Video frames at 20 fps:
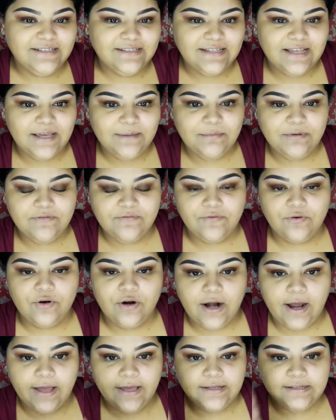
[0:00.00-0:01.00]
say before,
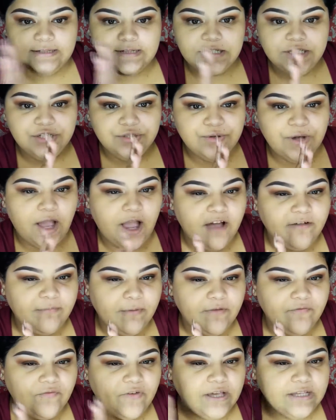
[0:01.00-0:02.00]
I did do half
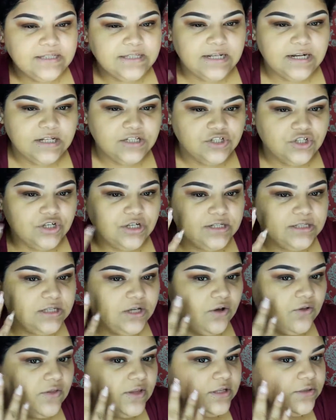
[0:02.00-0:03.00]
my face, and as you can
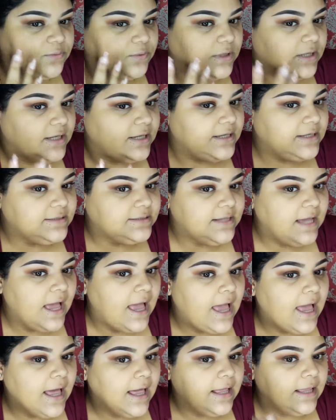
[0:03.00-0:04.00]
tell, this one is
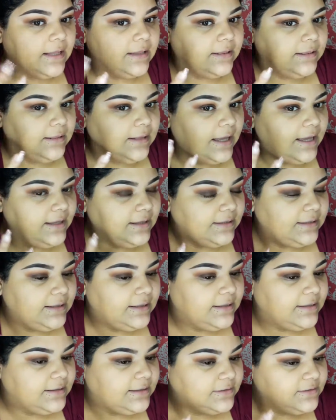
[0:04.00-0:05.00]

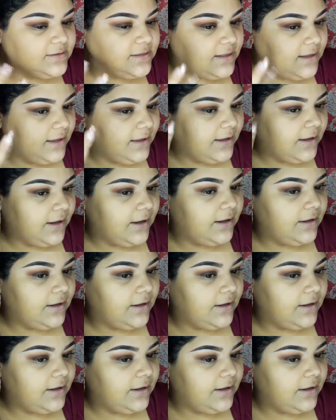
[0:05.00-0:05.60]
lightly, there's like,